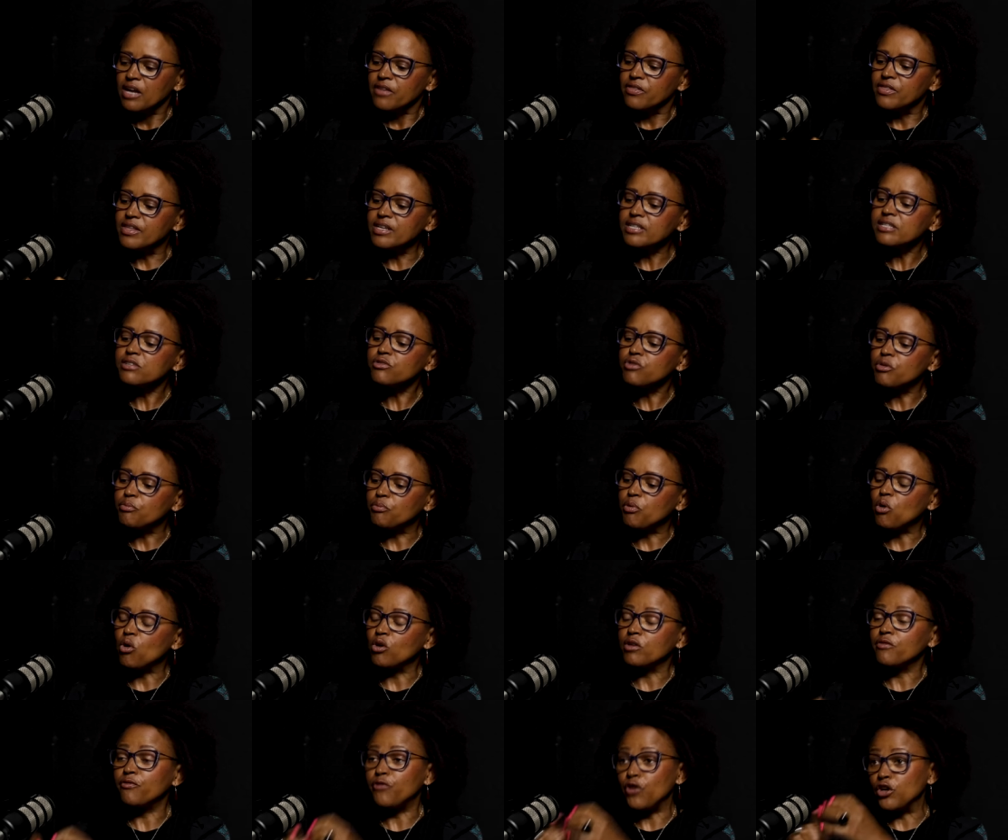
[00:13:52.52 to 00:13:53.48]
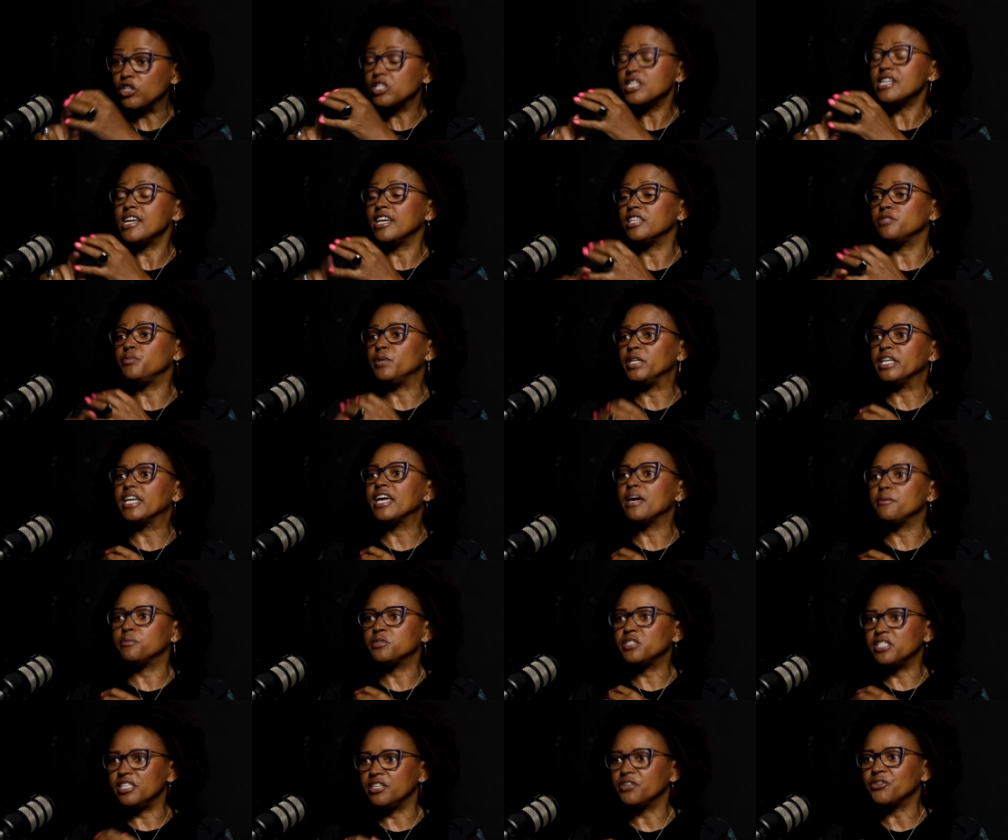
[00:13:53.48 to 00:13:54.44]
This report, firstly, has been
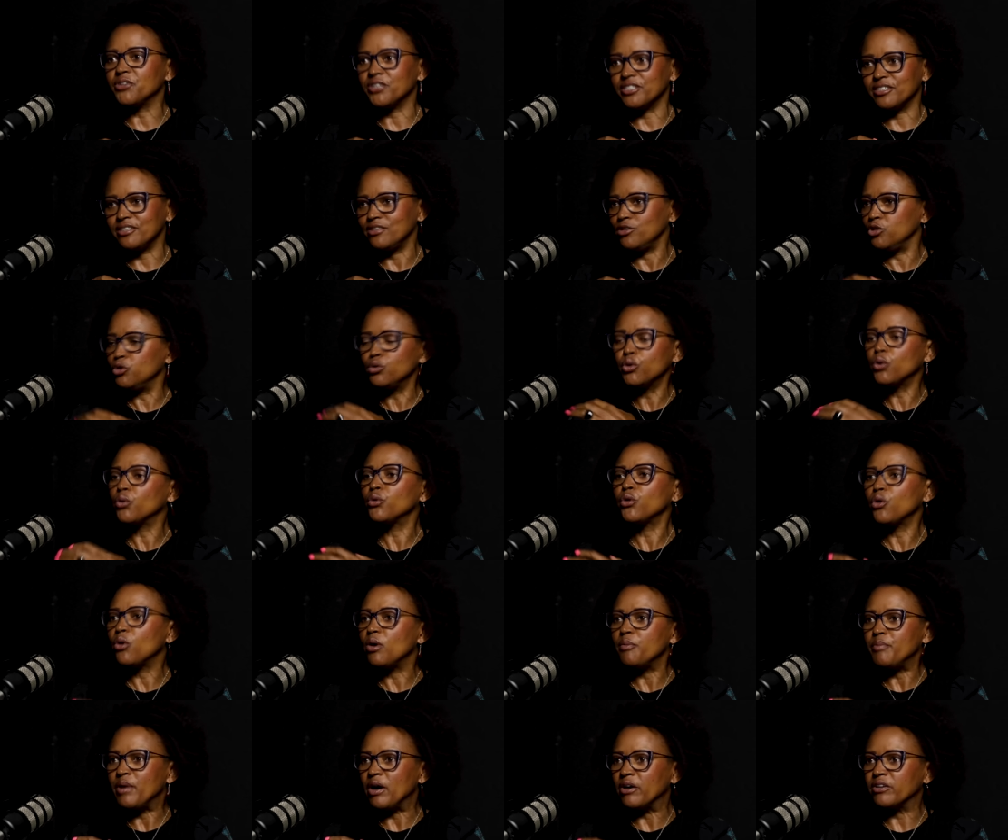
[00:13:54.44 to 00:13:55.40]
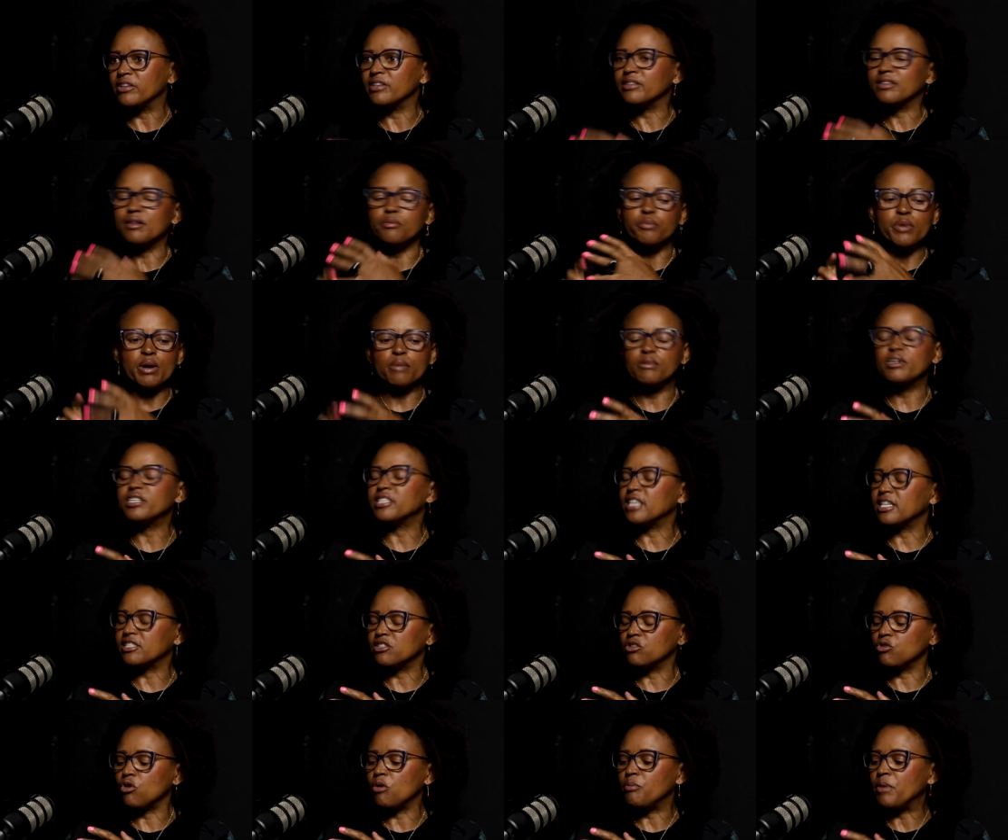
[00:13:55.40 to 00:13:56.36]
kept secret. You don't know about it. The mm. public
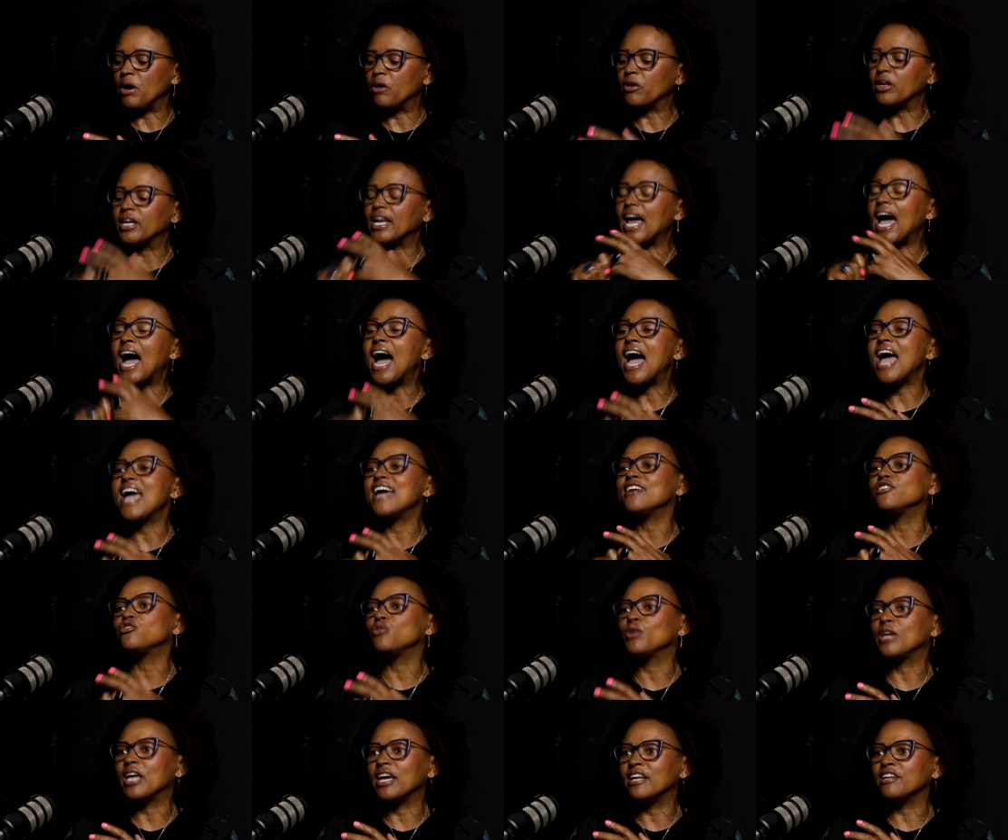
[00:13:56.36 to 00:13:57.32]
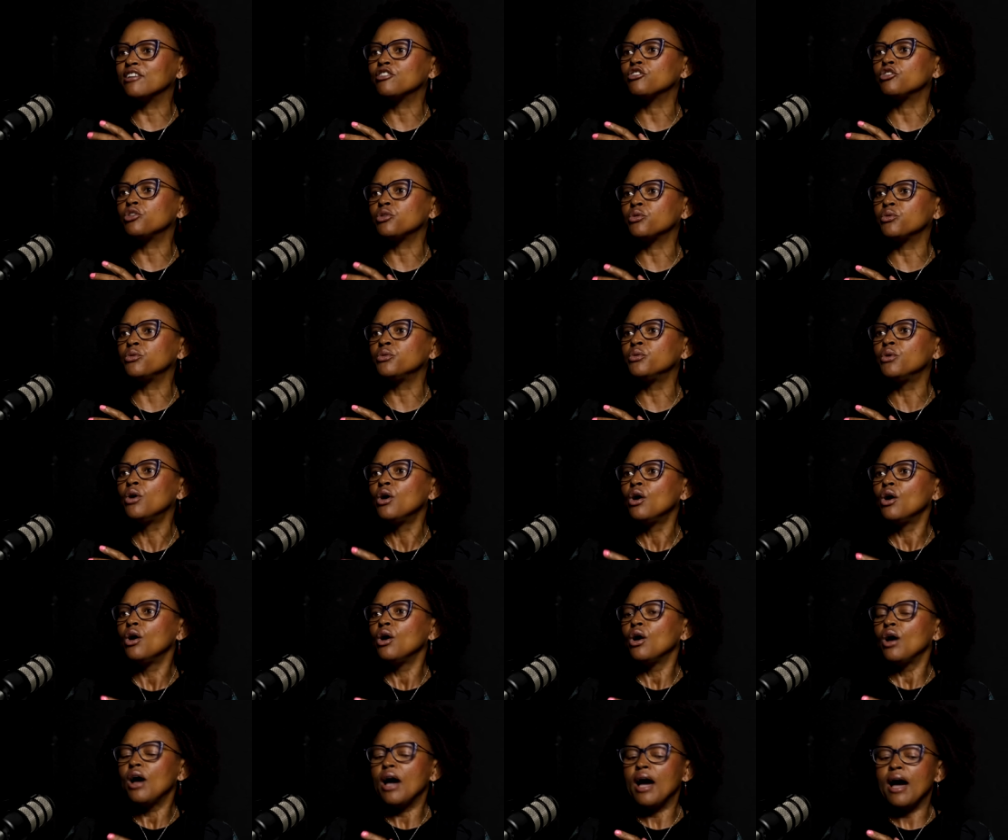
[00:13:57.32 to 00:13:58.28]
doesn't know about it. I had to get it through,
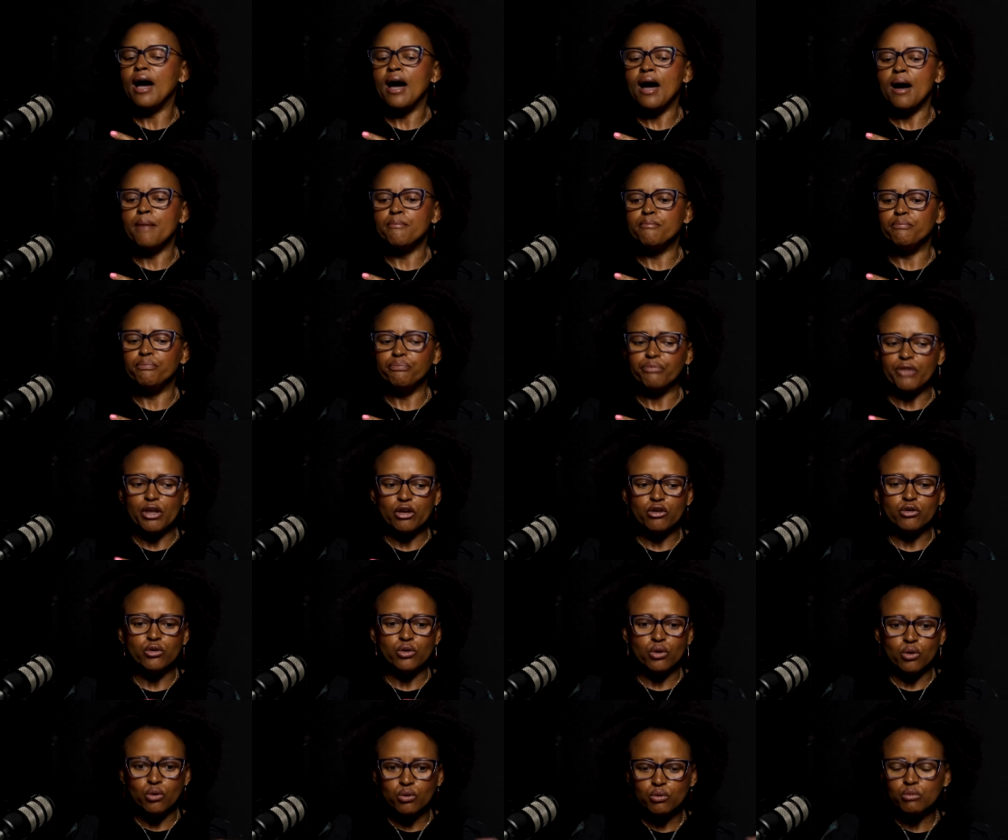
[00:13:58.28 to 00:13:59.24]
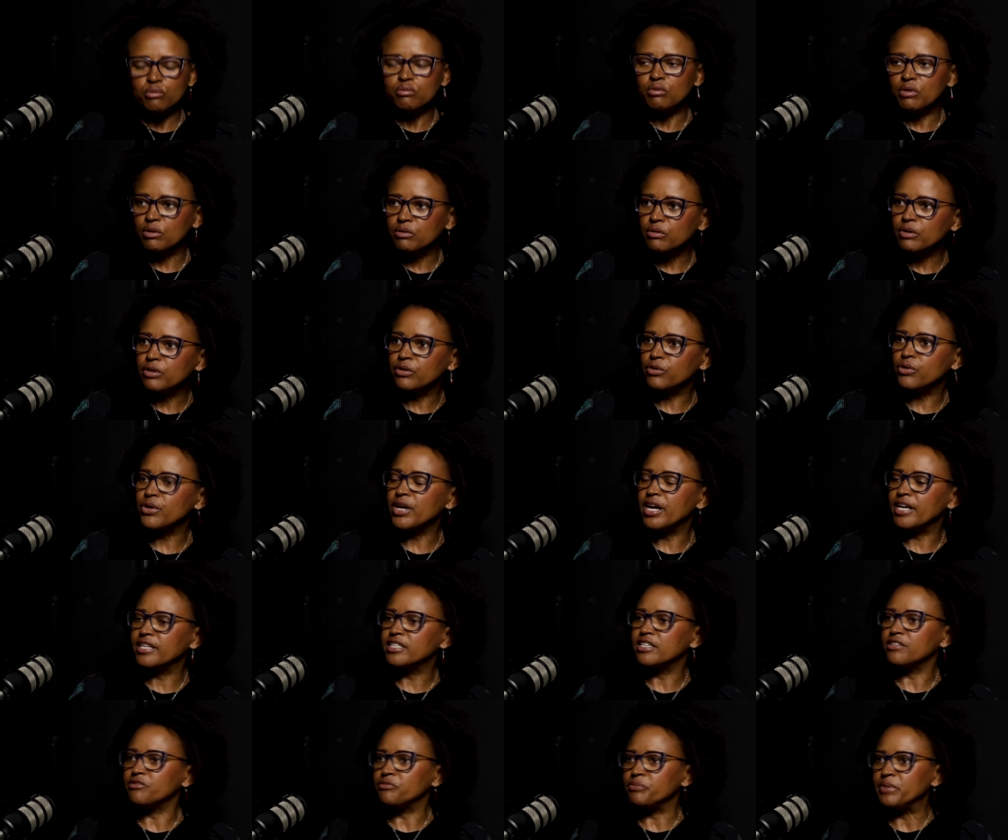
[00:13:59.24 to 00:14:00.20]
um, you know,
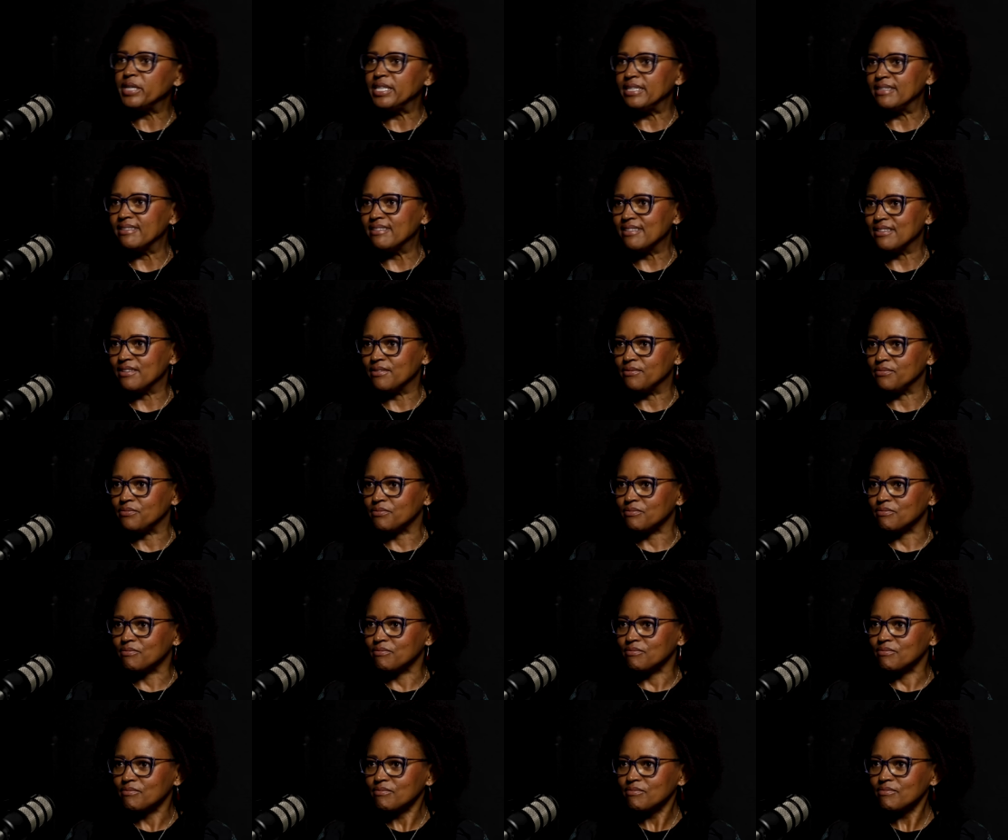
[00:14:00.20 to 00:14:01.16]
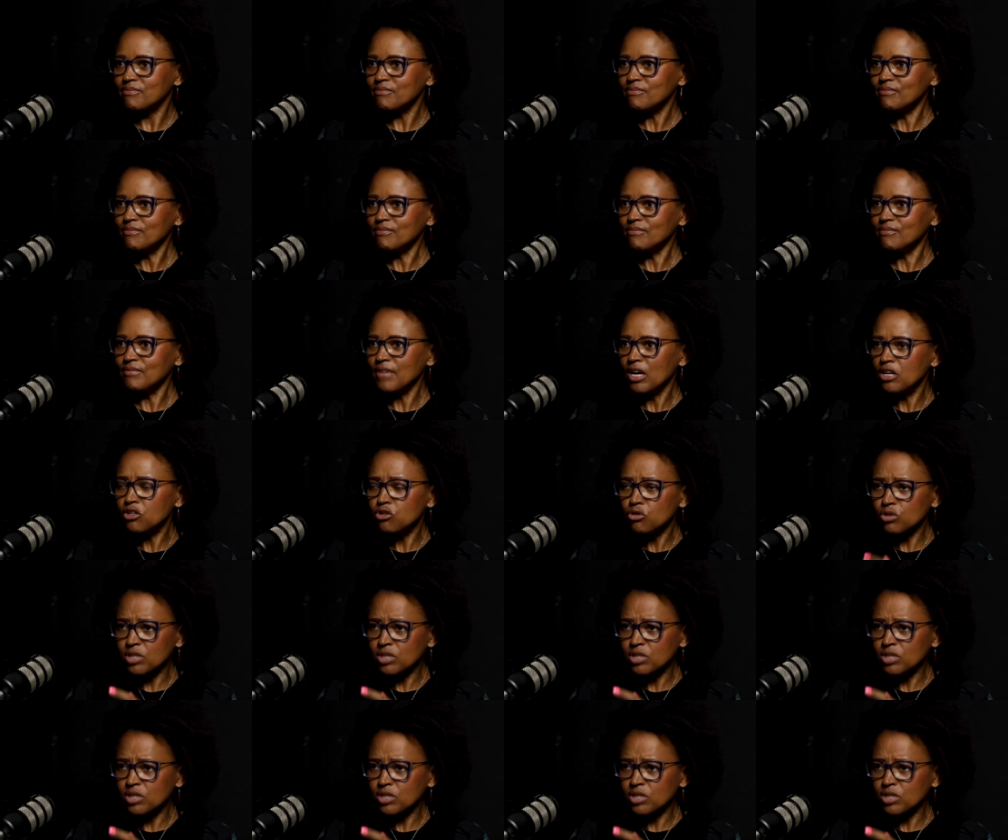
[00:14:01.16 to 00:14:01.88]
creative means to